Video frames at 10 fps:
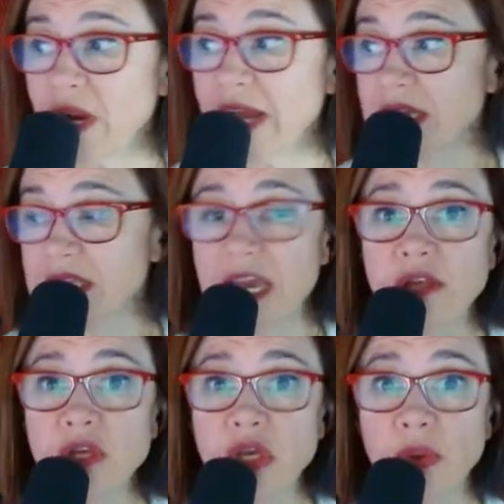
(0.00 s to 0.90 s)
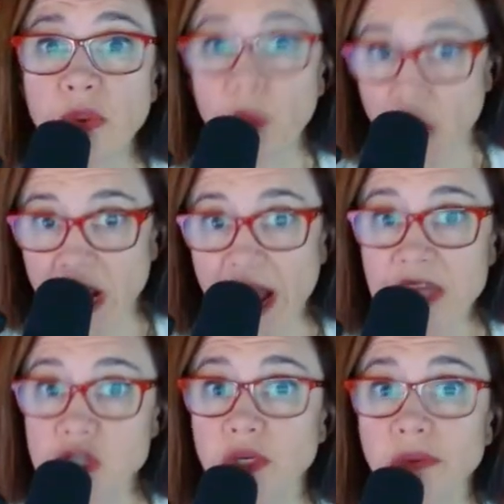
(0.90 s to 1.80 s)
and I could tell you what
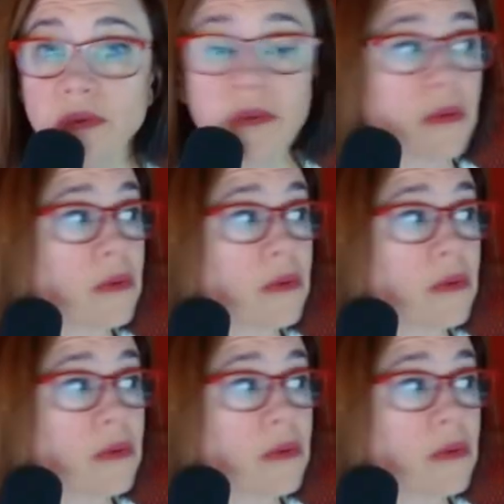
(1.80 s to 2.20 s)
I'd do.